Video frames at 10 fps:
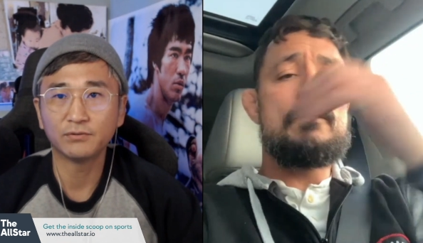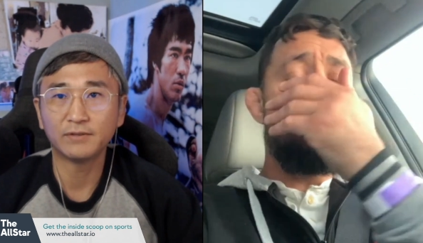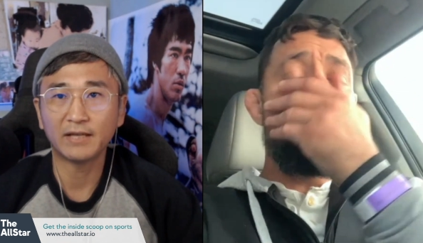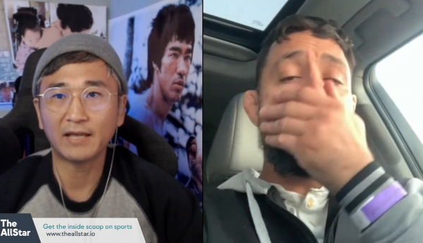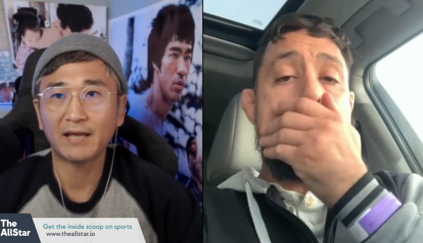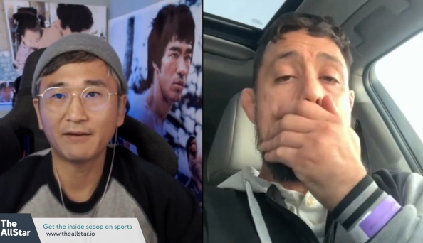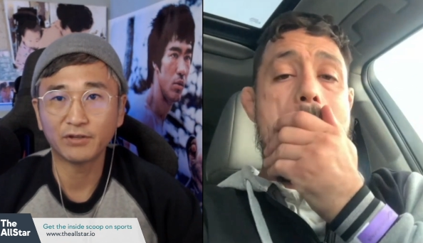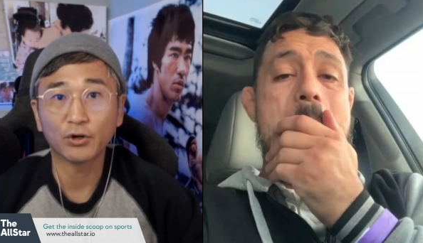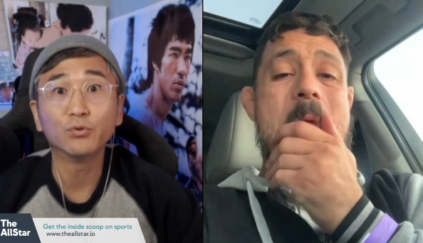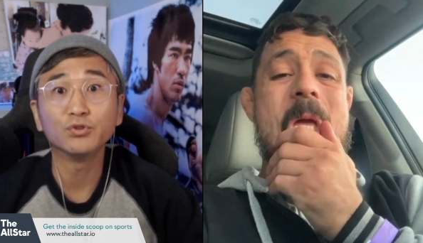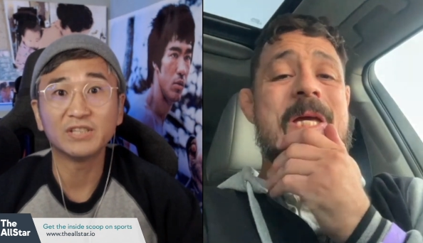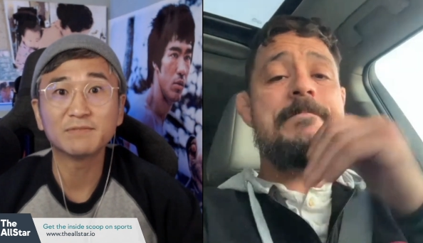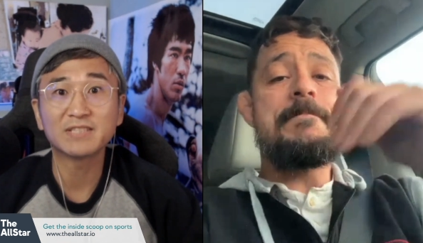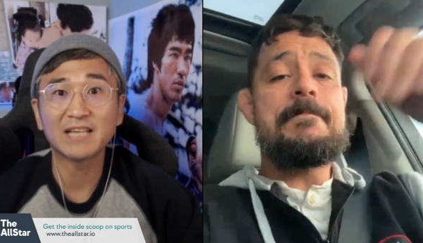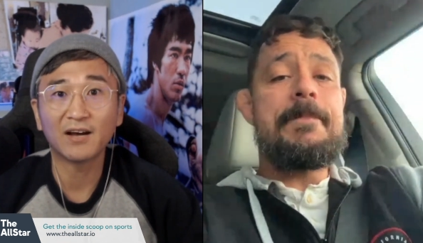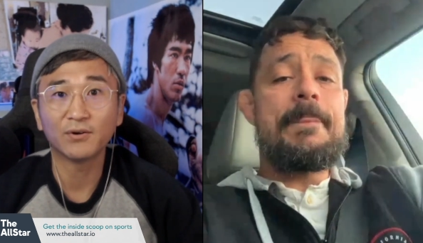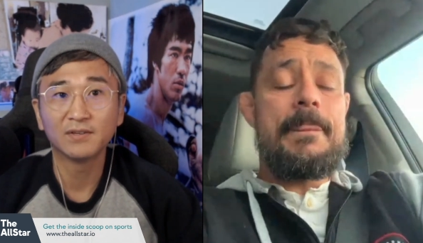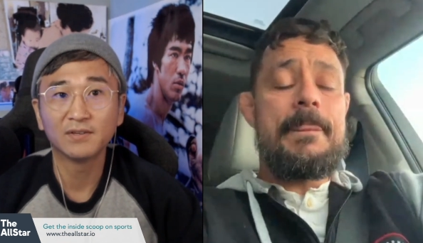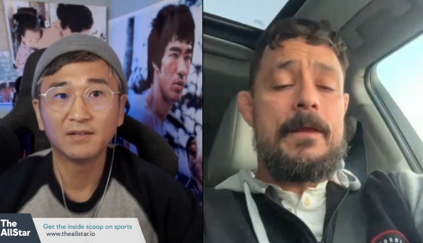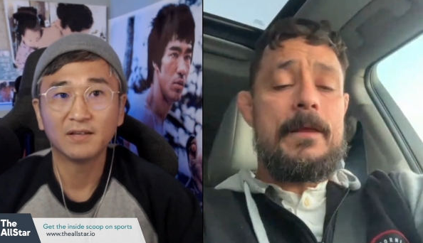Speaker 1: they have their own gyms
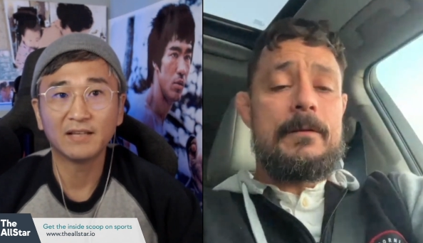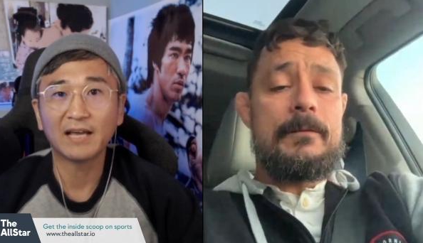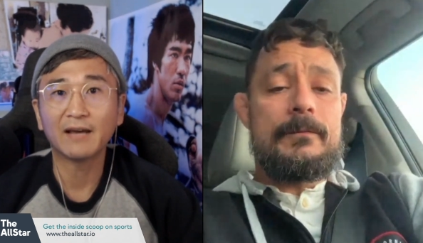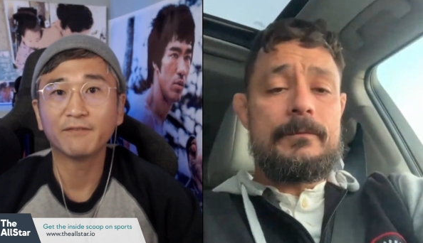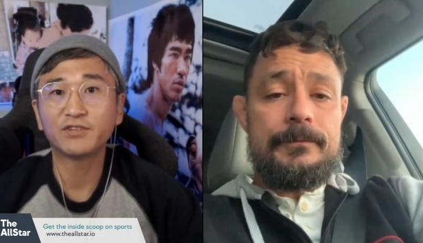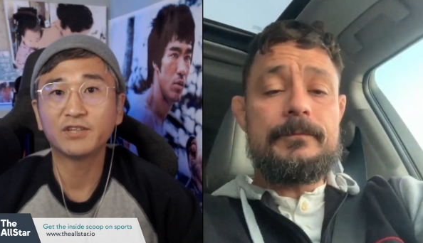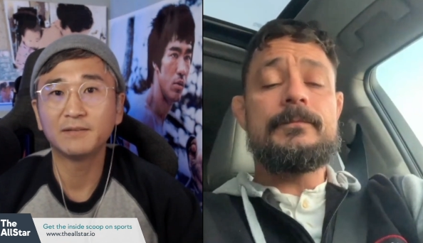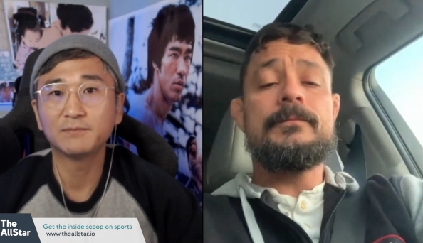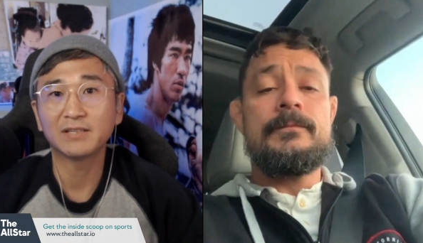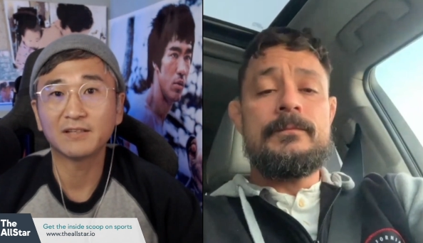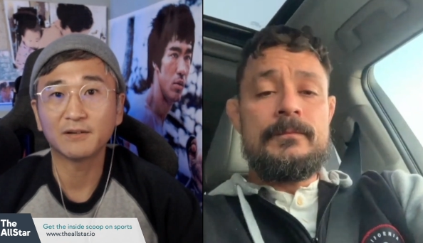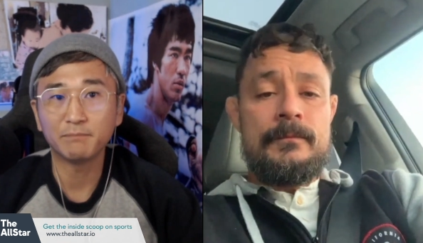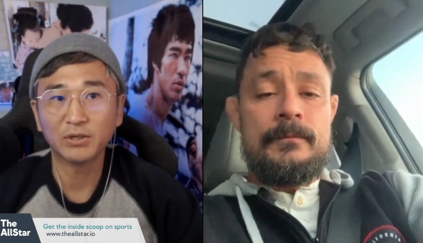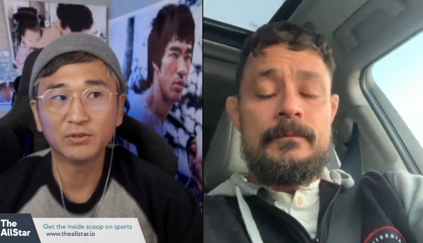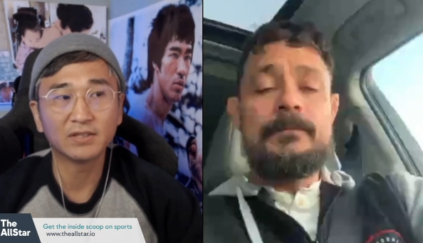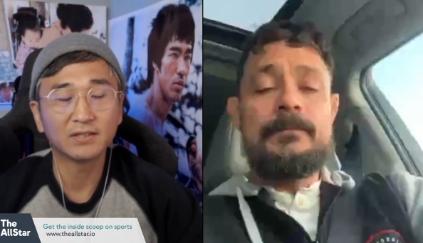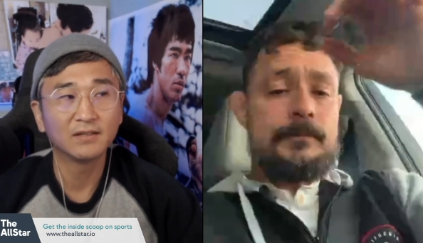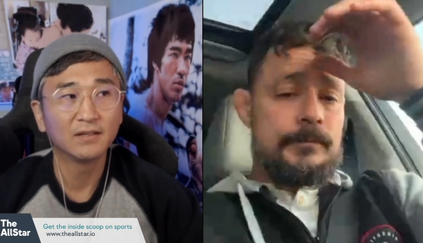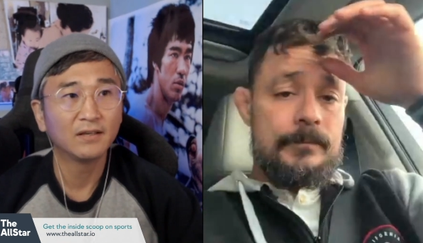now and they have teams that they're building